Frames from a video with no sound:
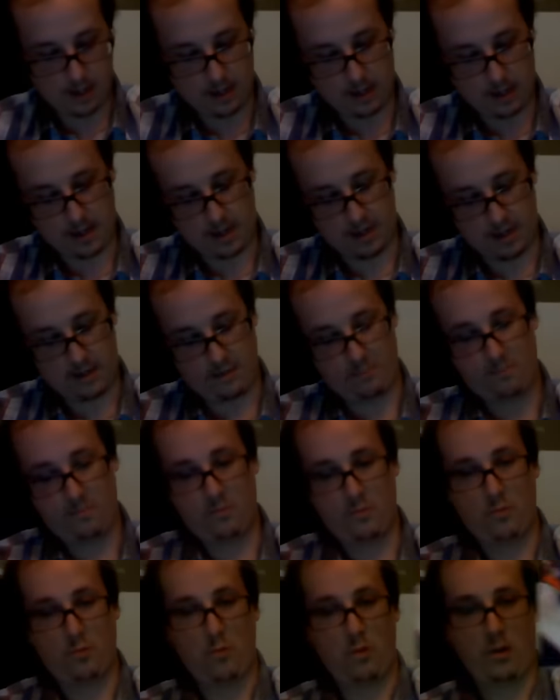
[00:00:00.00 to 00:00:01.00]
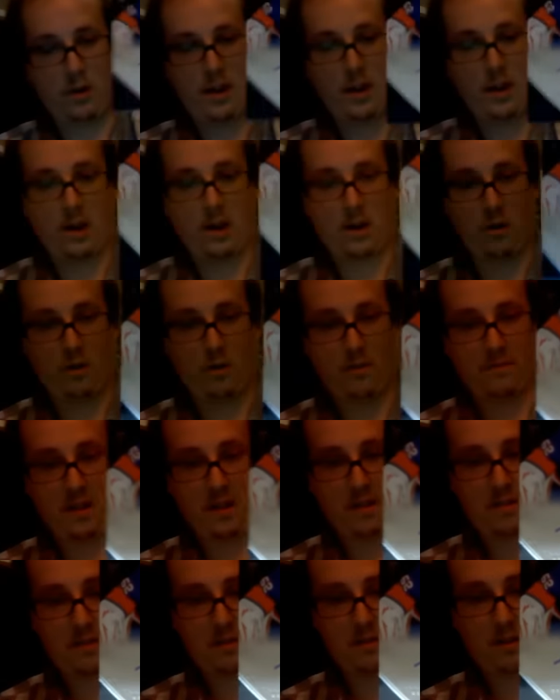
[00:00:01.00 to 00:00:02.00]
Got a rookie auto of
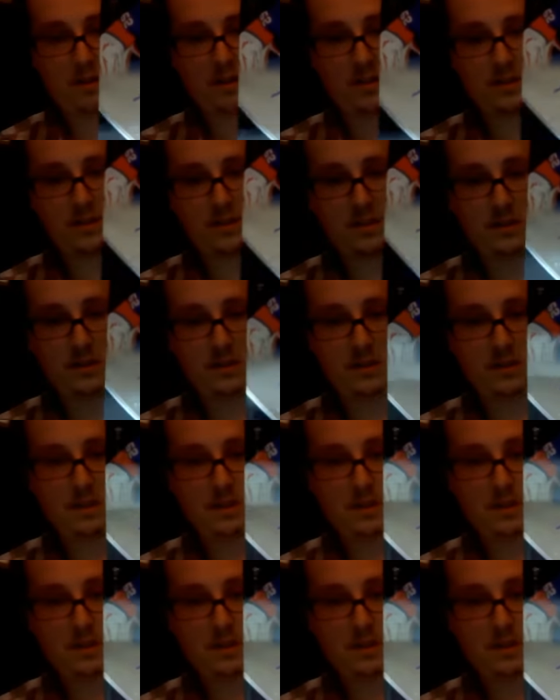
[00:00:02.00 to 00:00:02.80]
Nathan Lawson,